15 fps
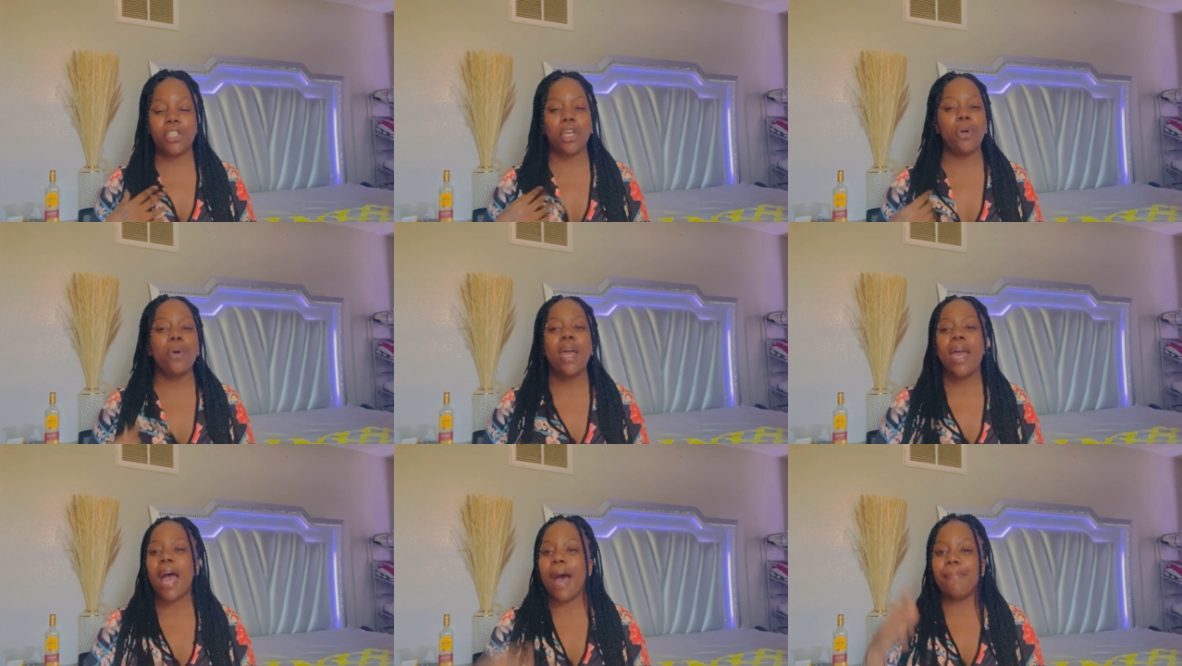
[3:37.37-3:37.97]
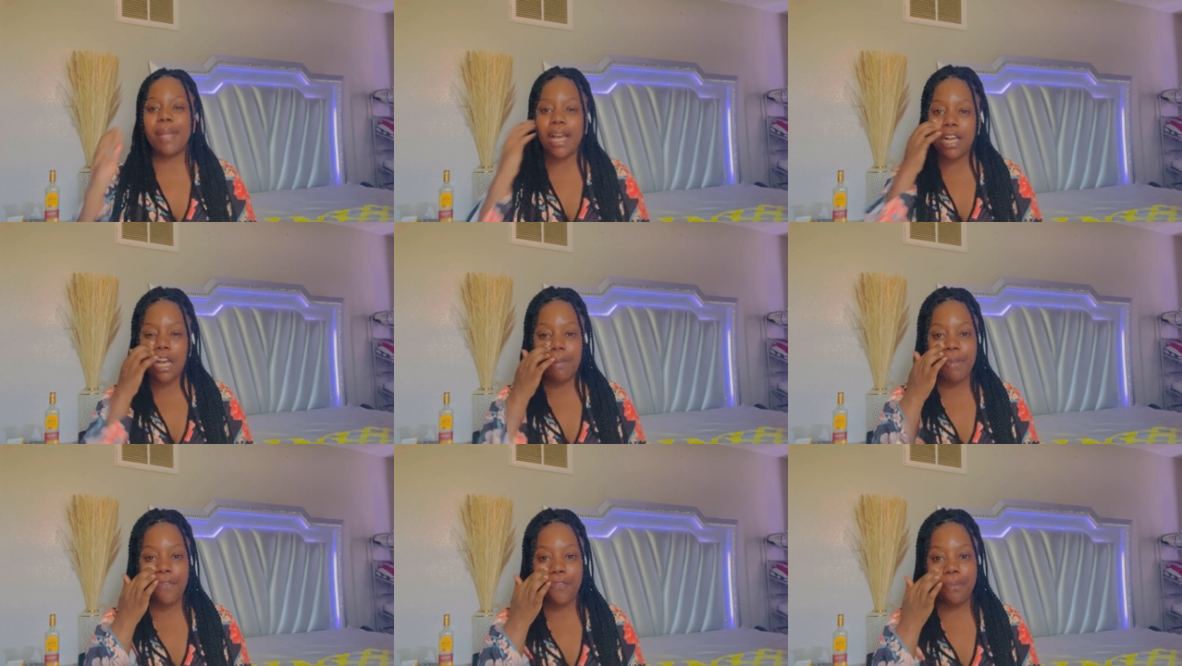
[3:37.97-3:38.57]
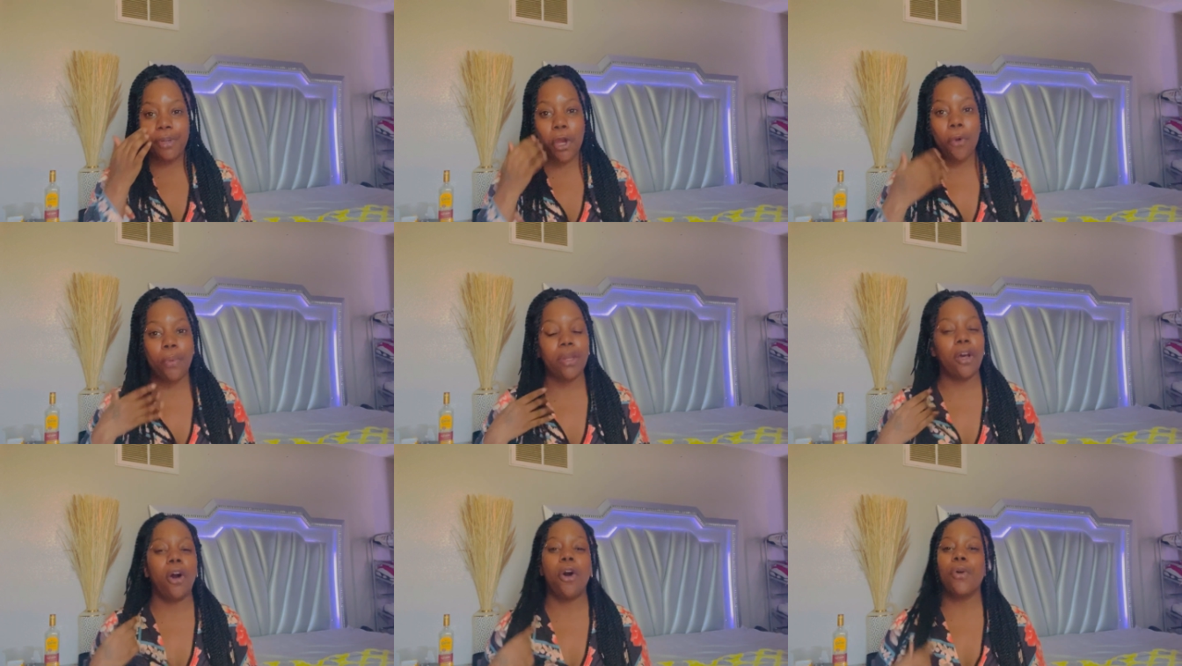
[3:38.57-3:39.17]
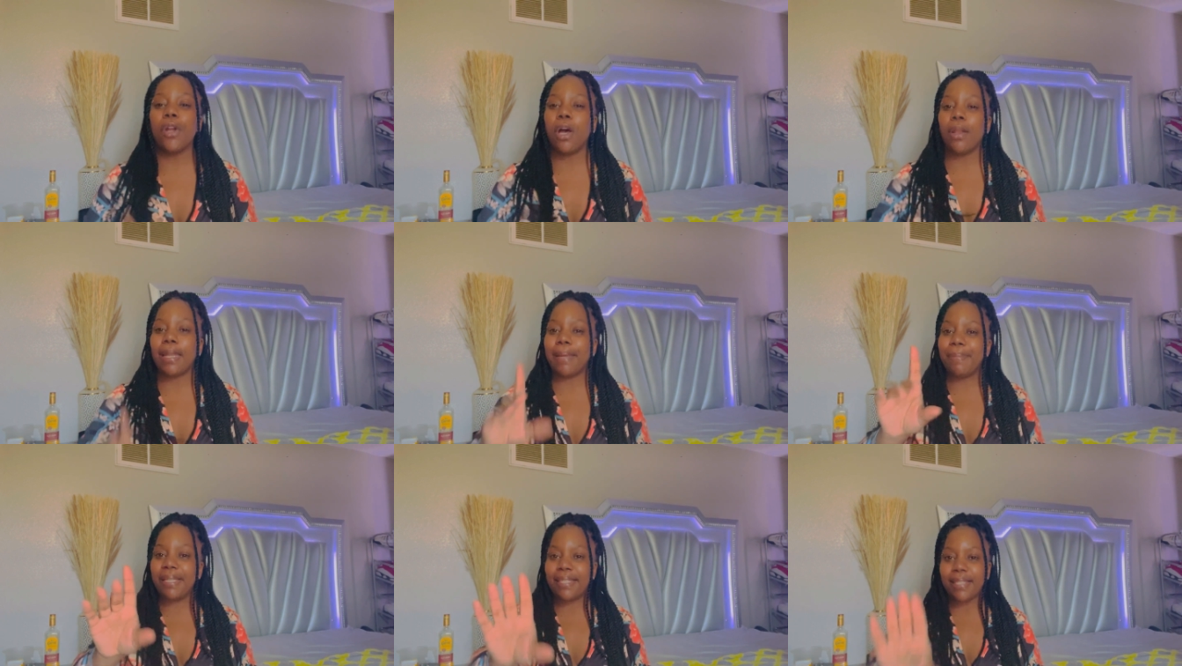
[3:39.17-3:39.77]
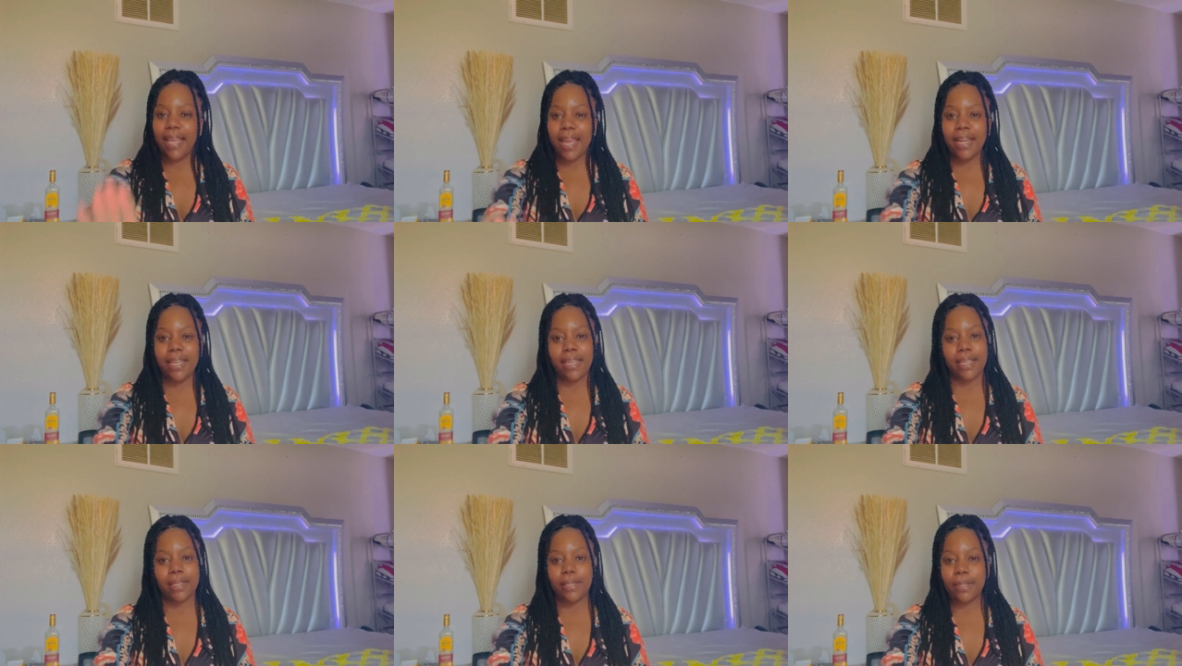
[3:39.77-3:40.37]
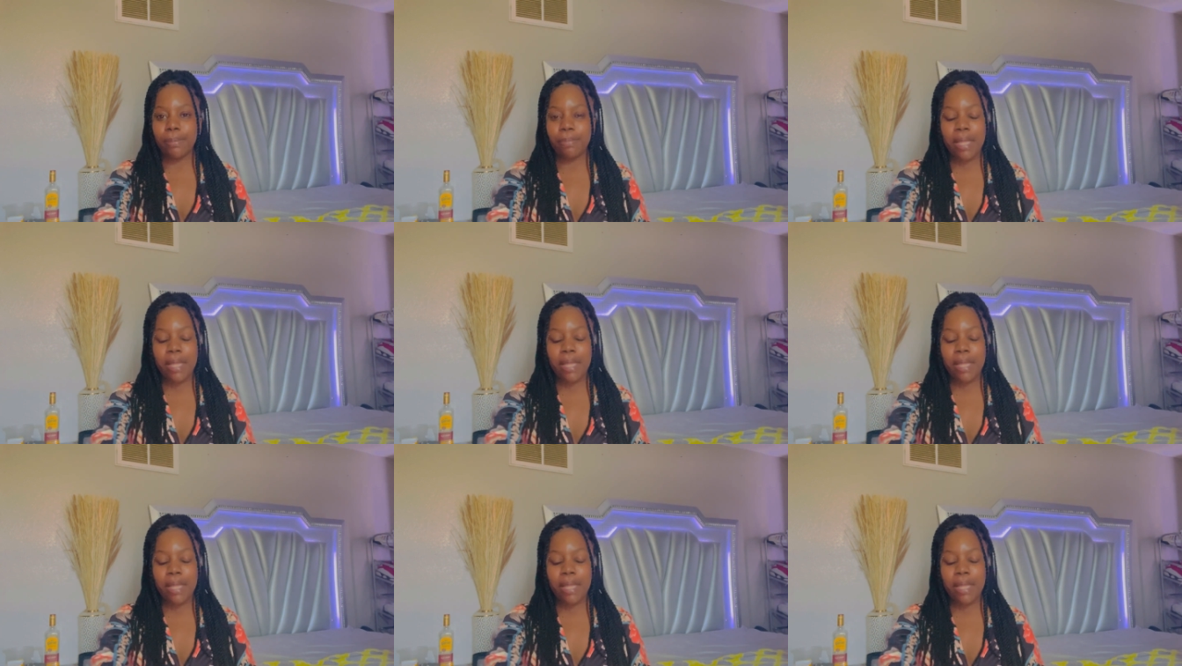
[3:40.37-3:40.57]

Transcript: So I'm not coming from no Hold on, let me say this.